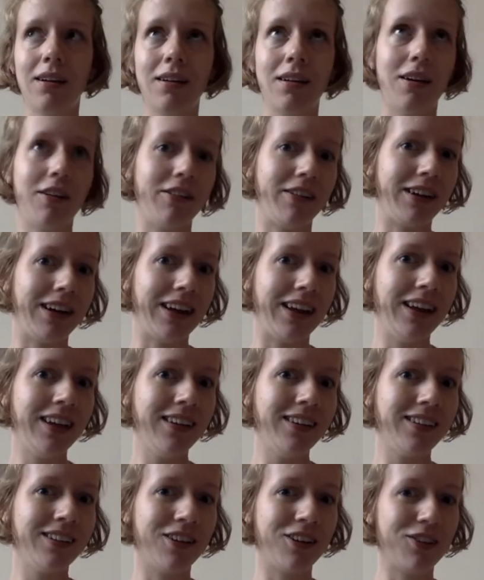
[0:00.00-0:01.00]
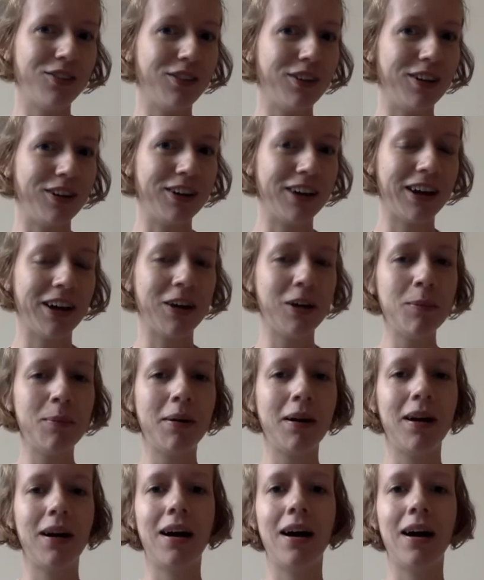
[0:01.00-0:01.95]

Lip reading: currently, not for long I hope,